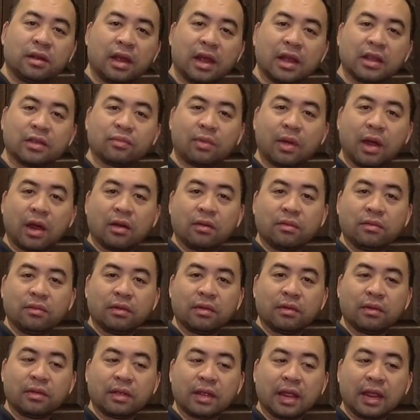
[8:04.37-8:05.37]
as
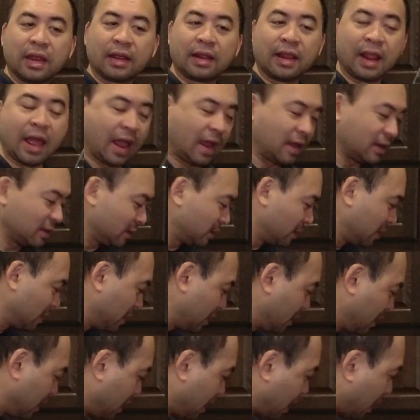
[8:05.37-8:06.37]
well in glass.
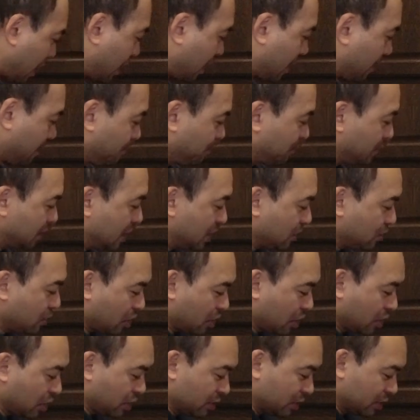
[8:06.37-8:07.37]
These
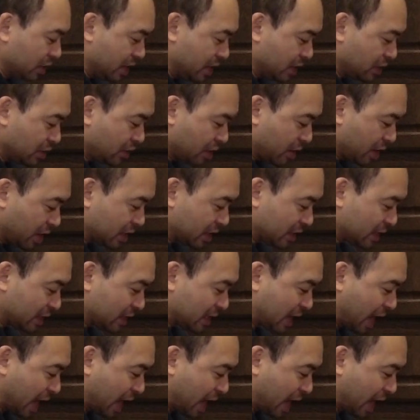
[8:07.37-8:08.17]
are